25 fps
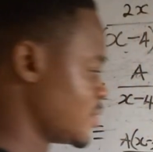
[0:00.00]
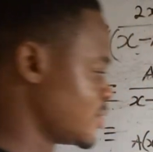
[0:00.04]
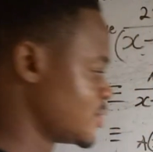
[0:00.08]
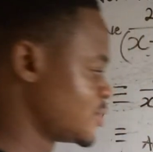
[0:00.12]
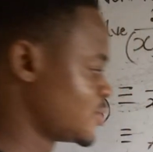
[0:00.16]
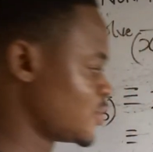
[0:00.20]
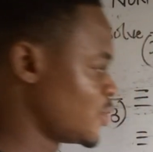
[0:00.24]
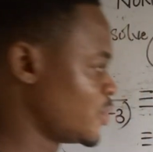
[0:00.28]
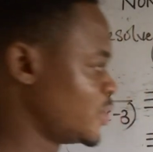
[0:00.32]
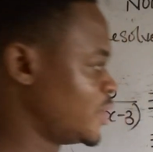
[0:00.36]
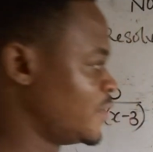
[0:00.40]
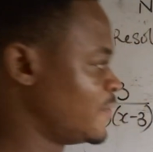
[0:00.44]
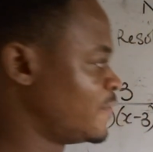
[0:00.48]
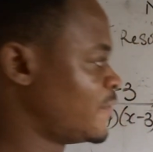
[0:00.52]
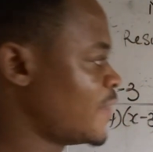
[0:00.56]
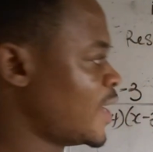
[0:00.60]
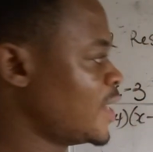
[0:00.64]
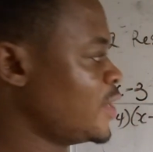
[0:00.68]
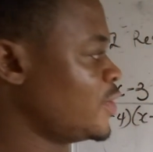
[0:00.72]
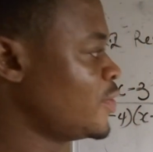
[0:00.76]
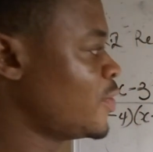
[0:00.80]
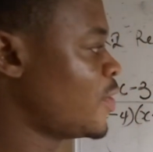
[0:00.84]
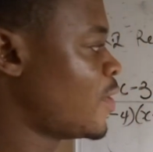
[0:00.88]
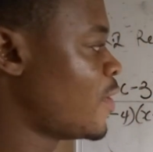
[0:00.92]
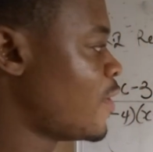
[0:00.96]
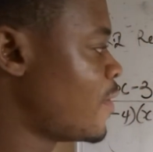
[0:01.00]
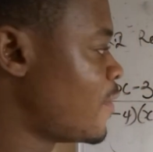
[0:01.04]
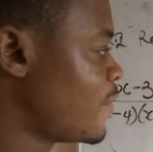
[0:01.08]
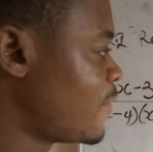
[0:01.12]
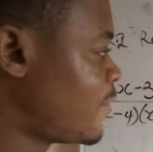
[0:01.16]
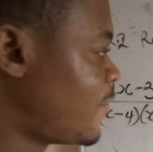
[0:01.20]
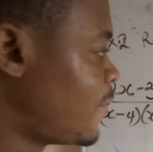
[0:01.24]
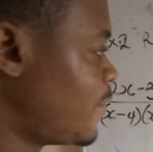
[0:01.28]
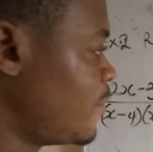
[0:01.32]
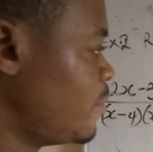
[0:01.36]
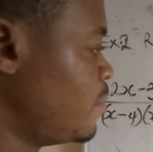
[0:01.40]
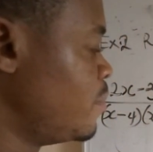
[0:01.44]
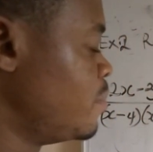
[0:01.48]
So the value
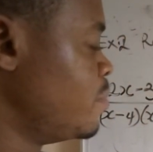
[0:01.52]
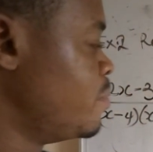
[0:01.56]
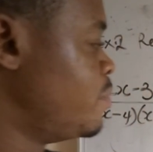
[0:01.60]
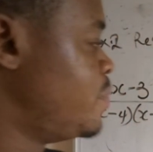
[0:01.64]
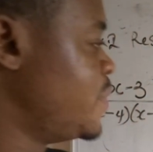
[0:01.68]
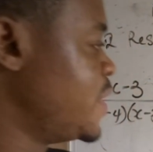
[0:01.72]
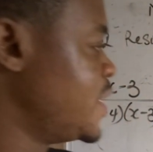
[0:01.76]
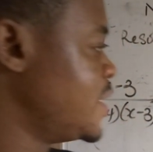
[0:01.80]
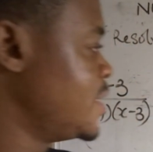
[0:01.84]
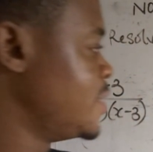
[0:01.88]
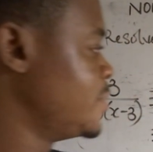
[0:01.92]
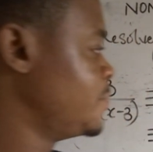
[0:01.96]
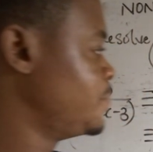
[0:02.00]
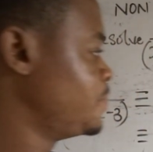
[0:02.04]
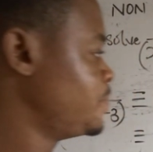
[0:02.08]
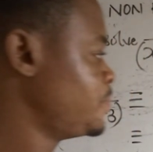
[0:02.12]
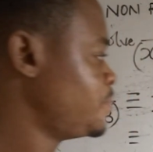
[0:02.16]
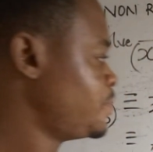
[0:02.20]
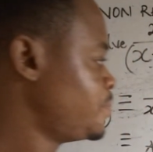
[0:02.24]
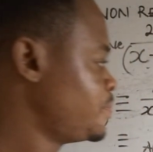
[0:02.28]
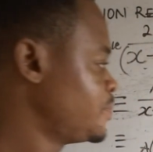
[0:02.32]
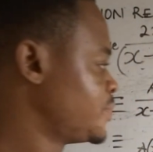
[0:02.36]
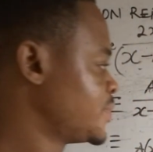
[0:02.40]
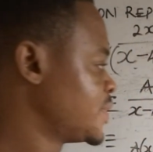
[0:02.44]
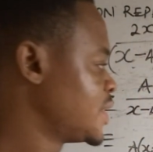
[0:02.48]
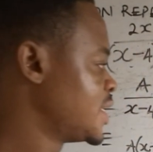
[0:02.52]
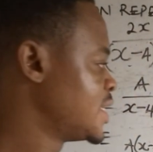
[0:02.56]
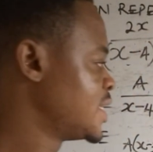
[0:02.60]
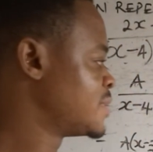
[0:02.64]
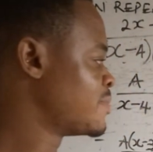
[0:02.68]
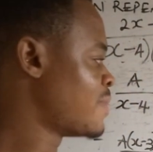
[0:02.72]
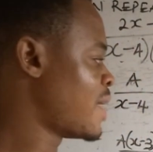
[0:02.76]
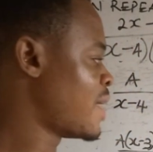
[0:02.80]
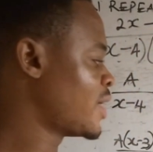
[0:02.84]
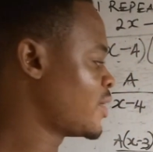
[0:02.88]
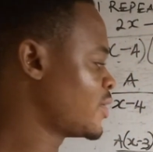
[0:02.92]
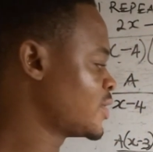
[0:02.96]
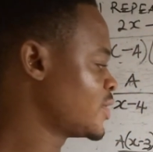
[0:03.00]
of b is
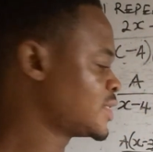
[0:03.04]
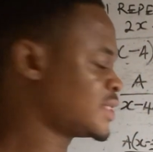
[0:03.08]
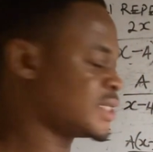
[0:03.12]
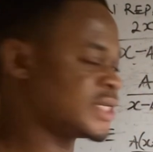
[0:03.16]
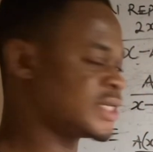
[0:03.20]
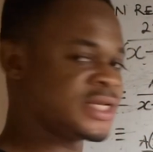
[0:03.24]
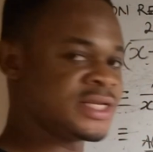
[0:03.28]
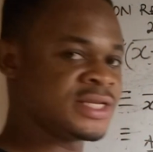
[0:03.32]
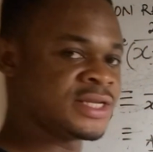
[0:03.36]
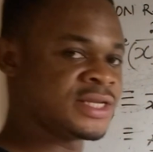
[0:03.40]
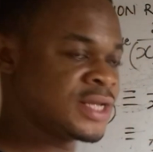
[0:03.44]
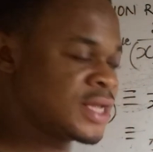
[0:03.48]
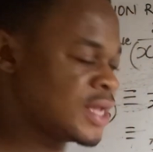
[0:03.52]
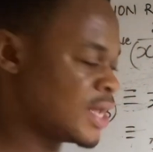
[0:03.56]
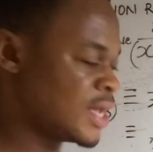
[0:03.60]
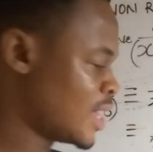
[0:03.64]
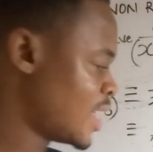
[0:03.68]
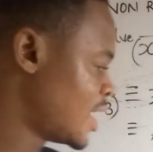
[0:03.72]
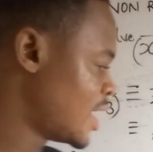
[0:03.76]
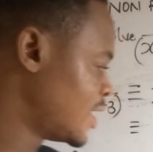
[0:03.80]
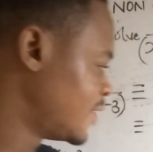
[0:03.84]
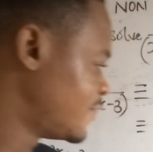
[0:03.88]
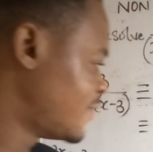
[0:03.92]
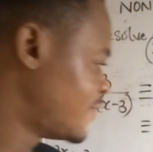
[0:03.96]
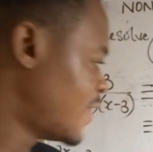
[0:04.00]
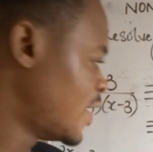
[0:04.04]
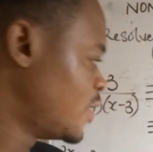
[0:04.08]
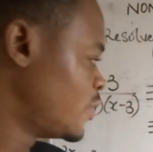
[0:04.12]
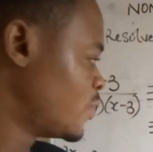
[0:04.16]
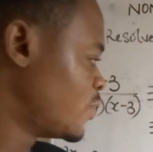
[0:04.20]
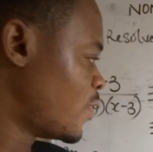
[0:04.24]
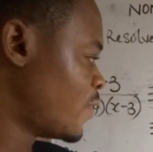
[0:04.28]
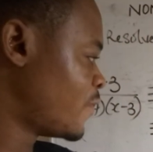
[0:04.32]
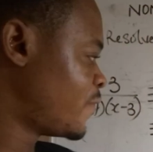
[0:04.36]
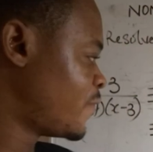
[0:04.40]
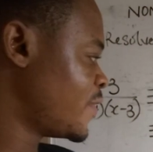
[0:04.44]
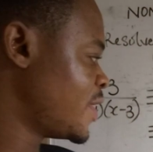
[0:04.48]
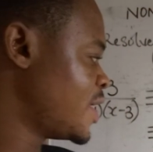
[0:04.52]
minus 3 and the value
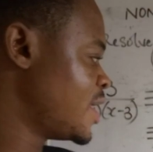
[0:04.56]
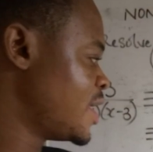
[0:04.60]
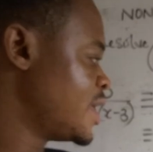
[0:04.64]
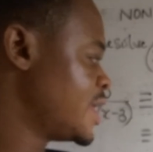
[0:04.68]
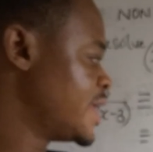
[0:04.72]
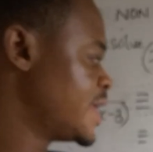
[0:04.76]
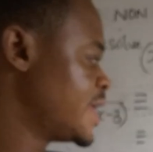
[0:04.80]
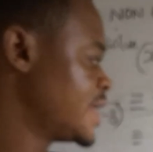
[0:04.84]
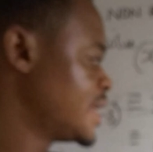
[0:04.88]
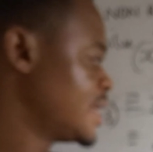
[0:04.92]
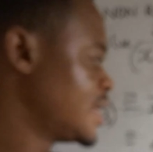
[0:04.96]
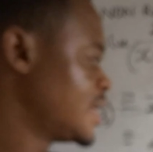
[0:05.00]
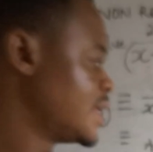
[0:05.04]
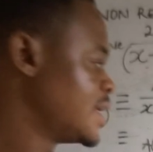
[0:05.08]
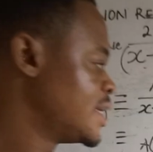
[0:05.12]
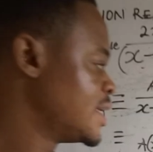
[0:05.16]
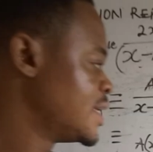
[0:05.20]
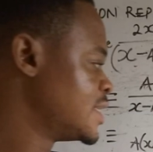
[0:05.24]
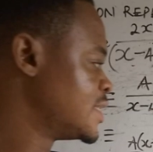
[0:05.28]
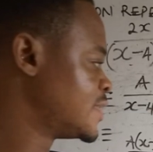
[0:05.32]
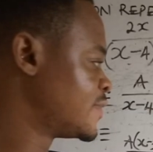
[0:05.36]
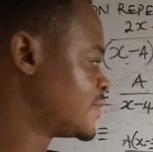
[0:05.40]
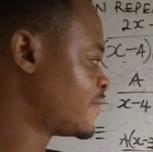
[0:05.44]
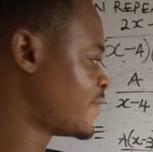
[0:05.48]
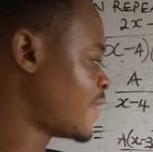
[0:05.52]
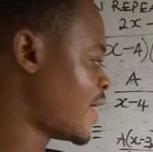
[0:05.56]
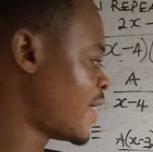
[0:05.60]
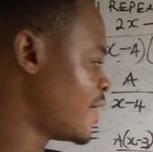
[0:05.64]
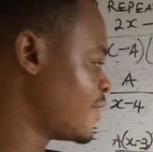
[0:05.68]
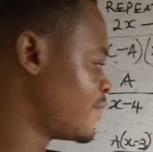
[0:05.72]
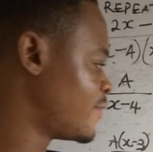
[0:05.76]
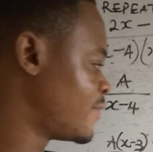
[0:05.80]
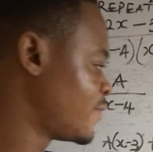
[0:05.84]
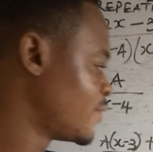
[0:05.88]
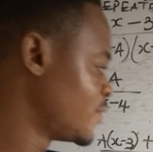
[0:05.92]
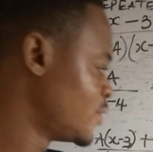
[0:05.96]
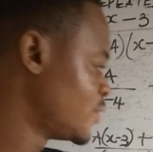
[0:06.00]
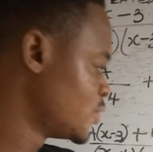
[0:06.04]
of a is 5.
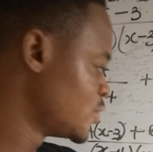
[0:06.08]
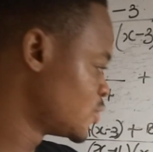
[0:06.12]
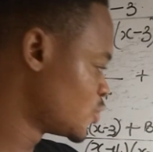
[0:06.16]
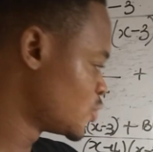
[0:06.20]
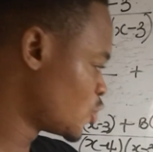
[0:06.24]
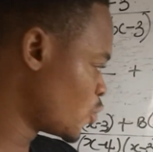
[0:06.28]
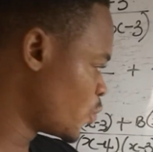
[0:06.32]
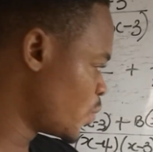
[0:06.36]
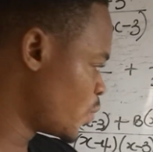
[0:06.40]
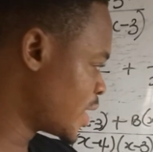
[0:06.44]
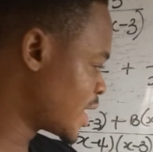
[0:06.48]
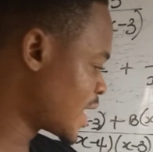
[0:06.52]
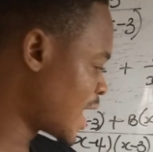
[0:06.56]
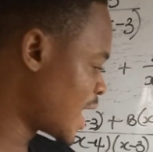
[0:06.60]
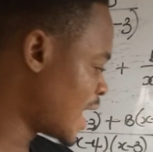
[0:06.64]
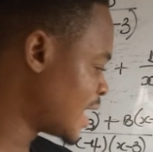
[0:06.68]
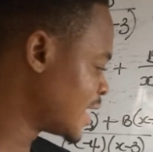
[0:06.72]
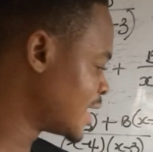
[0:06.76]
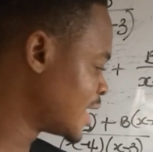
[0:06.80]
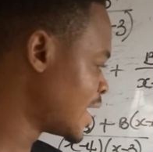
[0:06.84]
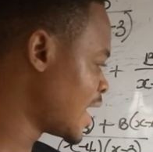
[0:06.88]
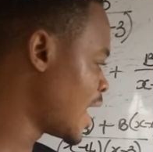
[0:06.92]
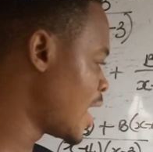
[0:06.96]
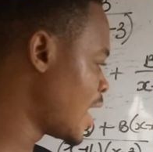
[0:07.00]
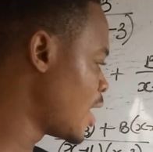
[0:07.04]
So we can